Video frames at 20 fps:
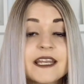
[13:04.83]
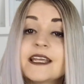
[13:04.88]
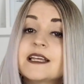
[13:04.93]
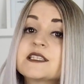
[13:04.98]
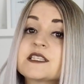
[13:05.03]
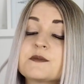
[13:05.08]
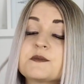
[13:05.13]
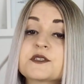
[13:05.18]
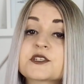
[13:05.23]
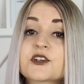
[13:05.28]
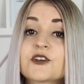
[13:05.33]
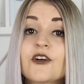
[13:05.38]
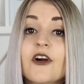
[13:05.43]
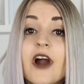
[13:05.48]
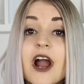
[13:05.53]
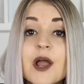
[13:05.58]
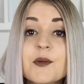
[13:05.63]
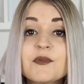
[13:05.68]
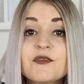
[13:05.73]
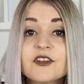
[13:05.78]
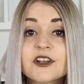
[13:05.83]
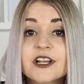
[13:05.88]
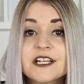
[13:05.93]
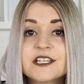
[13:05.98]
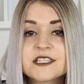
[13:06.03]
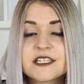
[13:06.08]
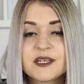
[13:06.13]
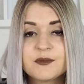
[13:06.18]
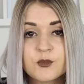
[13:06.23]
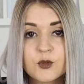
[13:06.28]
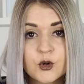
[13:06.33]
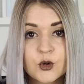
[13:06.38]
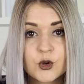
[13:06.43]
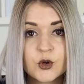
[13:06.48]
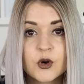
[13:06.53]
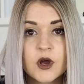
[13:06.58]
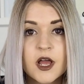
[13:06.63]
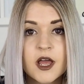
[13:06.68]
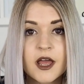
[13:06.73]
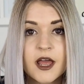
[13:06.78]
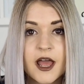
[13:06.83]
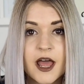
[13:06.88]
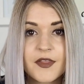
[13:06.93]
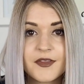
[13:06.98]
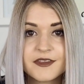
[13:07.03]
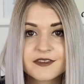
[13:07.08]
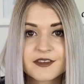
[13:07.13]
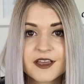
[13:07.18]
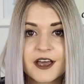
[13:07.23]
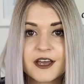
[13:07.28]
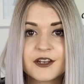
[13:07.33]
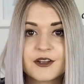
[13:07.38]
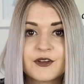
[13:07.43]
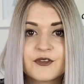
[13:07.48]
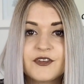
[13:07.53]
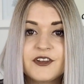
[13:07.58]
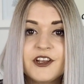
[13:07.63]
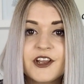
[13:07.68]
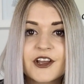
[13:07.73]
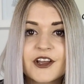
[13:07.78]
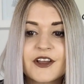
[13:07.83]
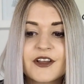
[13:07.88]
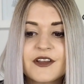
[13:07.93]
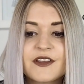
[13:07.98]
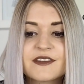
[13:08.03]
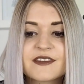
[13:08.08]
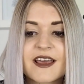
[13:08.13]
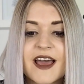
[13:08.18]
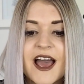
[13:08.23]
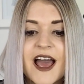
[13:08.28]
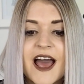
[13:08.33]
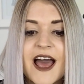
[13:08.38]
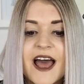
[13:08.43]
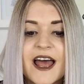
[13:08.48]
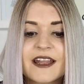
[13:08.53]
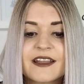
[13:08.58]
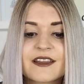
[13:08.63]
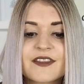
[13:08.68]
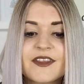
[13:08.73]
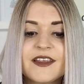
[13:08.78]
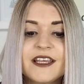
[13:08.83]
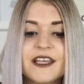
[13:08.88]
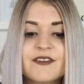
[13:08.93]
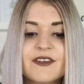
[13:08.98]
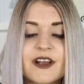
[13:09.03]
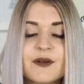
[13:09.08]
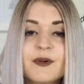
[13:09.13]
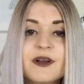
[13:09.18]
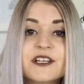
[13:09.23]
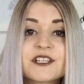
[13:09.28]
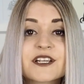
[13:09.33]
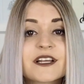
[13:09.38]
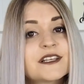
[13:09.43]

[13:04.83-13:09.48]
Hit subscribe if you'd like to see more of these kind of videos, and thank you very much.